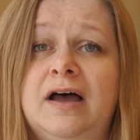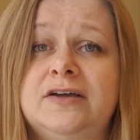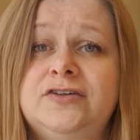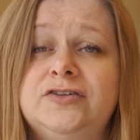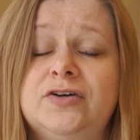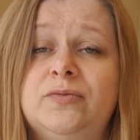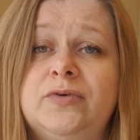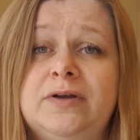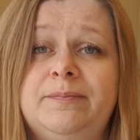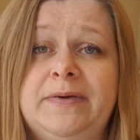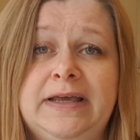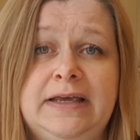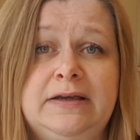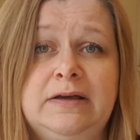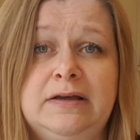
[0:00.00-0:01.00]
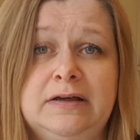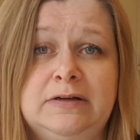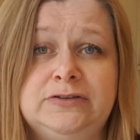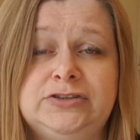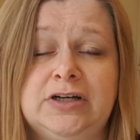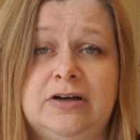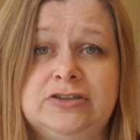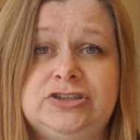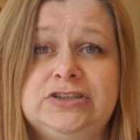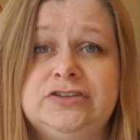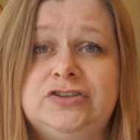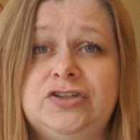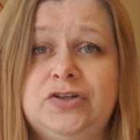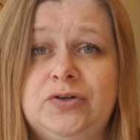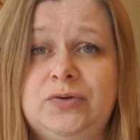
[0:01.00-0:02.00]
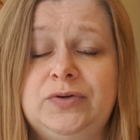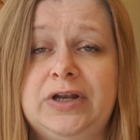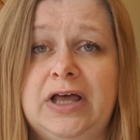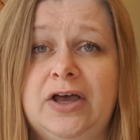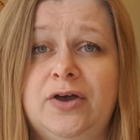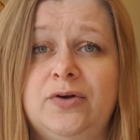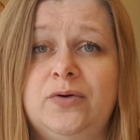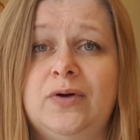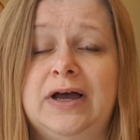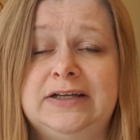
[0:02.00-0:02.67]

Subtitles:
You don't want to be charging too low